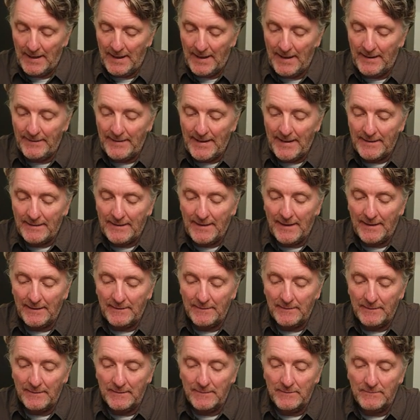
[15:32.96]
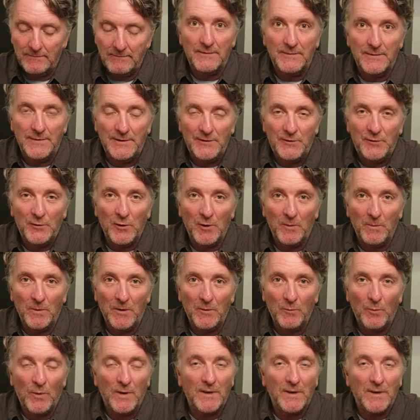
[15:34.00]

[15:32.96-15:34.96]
And that can determine